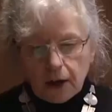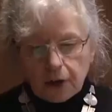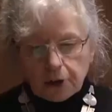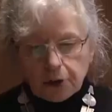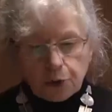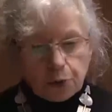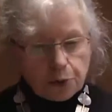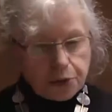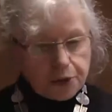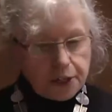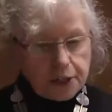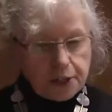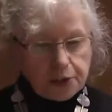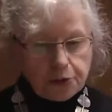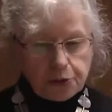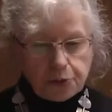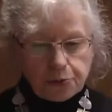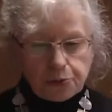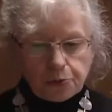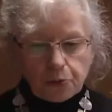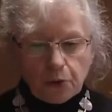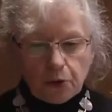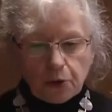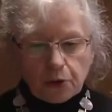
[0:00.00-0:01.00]
According
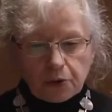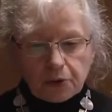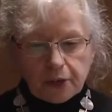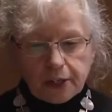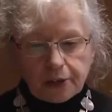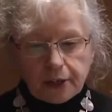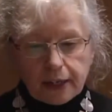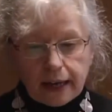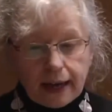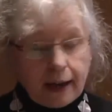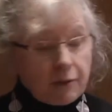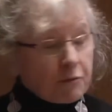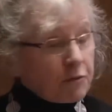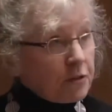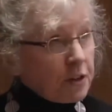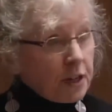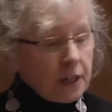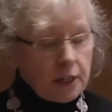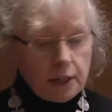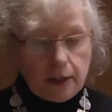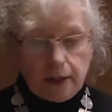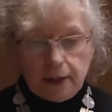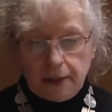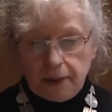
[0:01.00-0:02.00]
to Henri de
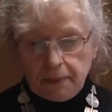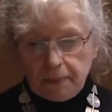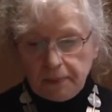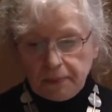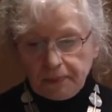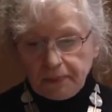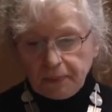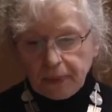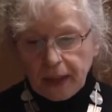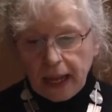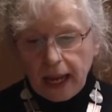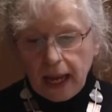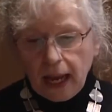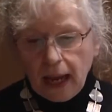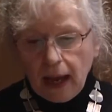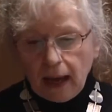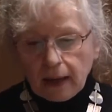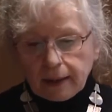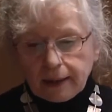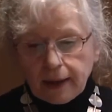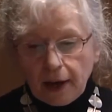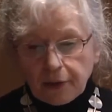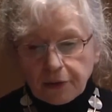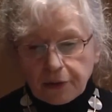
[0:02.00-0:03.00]
Graffigny,
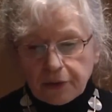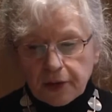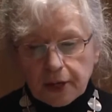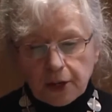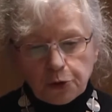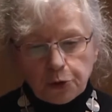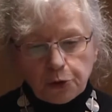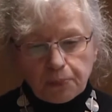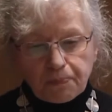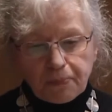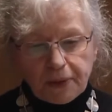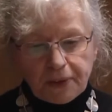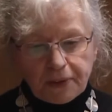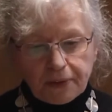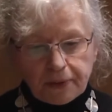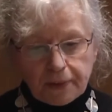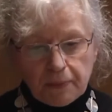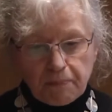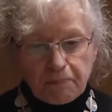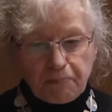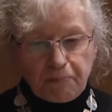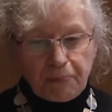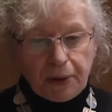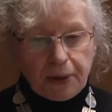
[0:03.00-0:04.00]
nothing could be
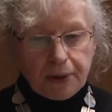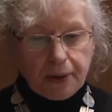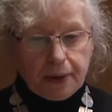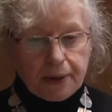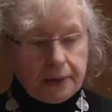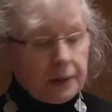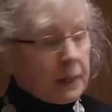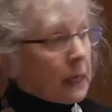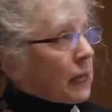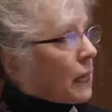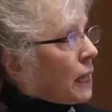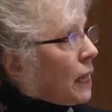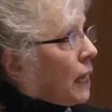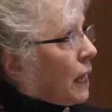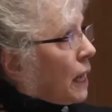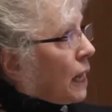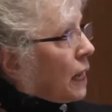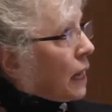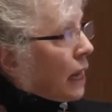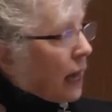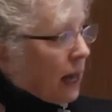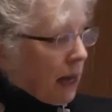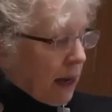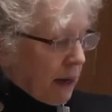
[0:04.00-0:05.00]
simpler,
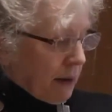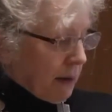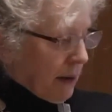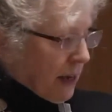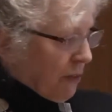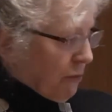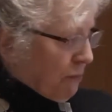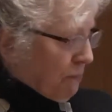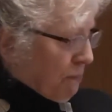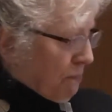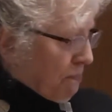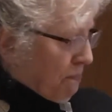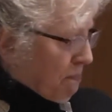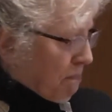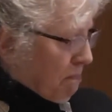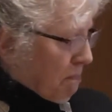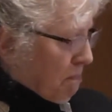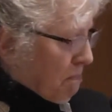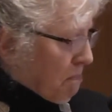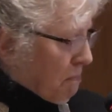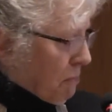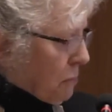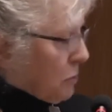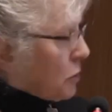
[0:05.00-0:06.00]
and I've
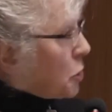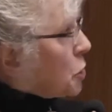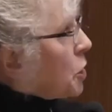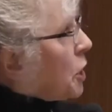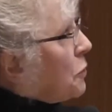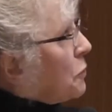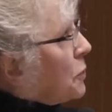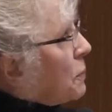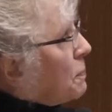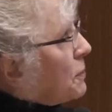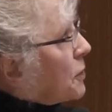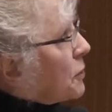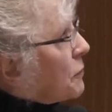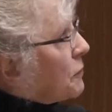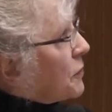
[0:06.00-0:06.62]
shown the bit